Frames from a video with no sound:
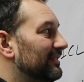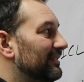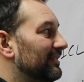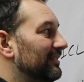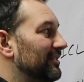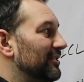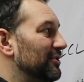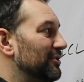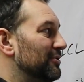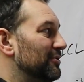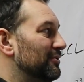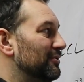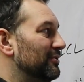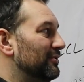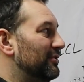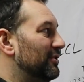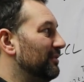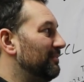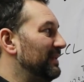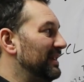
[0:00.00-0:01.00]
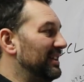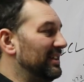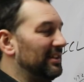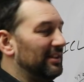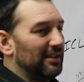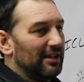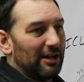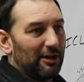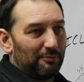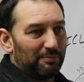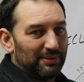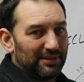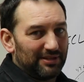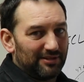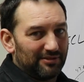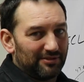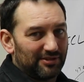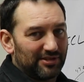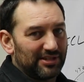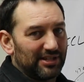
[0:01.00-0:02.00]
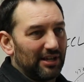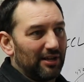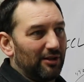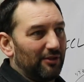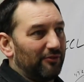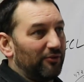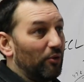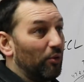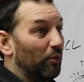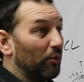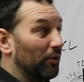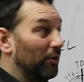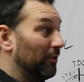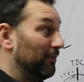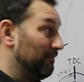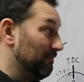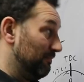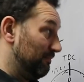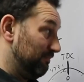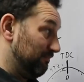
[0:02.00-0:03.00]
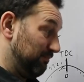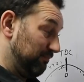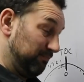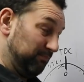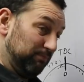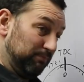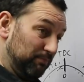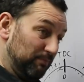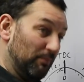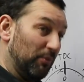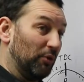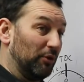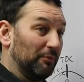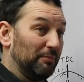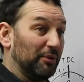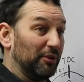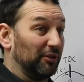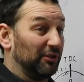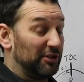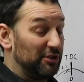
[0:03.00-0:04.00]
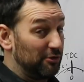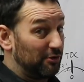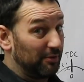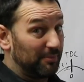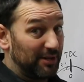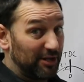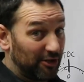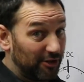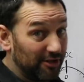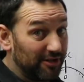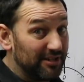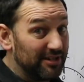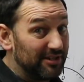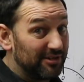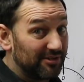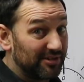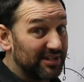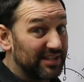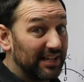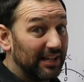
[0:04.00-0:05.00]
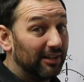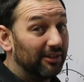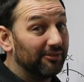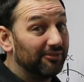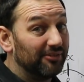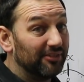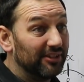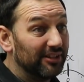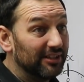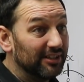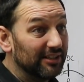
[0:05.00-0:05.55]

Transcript: you could be helping yourself, or more importantly, you could be hurting yourself,